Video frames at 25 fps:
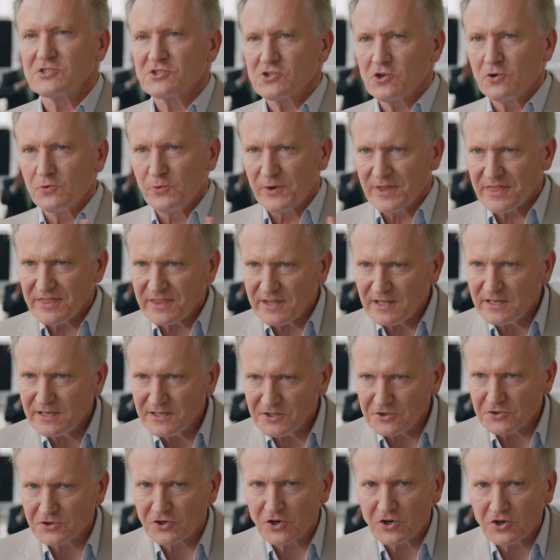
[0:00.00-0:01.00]
So
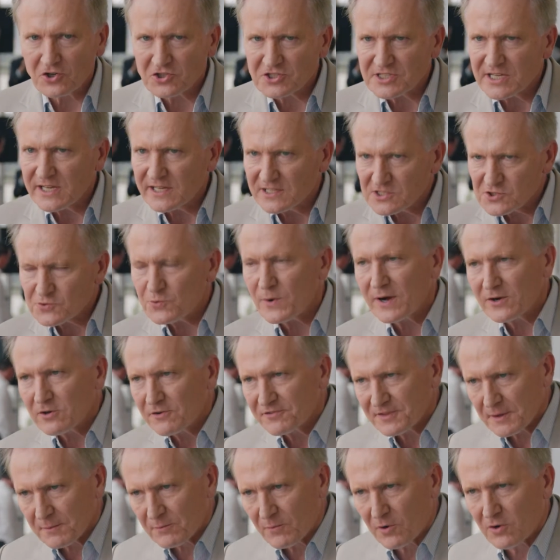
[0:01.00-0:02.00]
within neurology, it's one
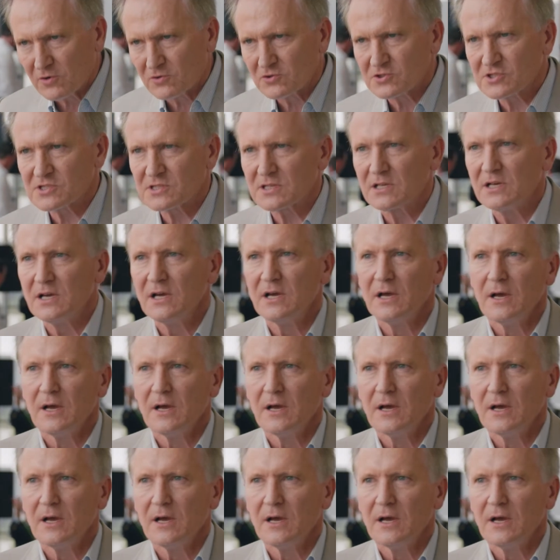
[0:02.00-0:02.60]
of the most